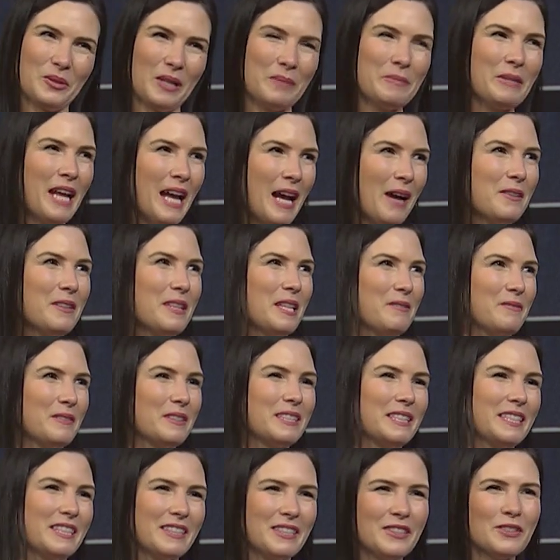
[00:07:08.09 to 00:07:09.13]
I mean, how do they
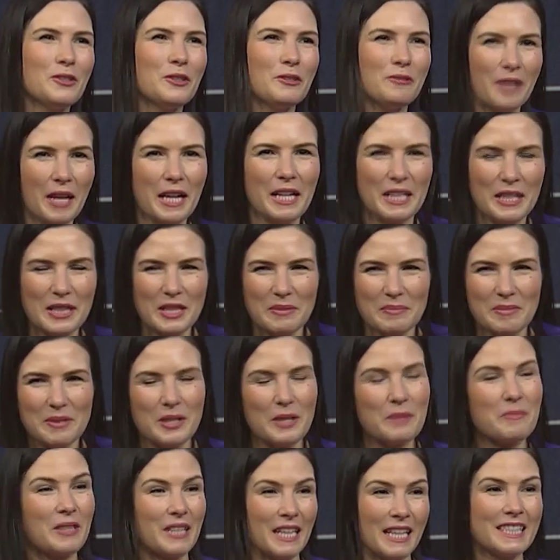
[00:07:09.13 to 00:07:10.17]
really, you're writing the
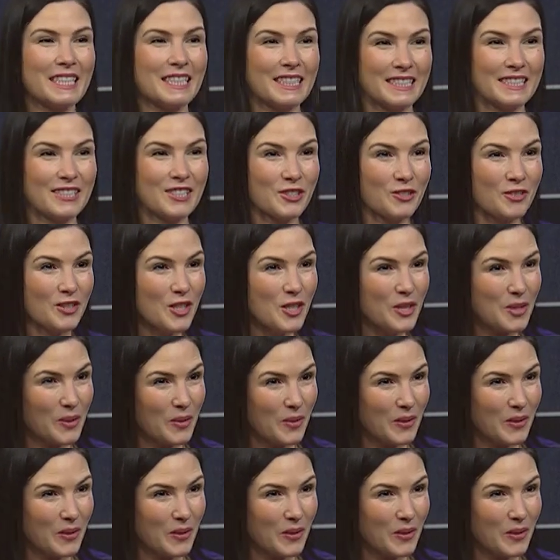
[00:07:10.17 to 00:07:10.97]
book, but it's true.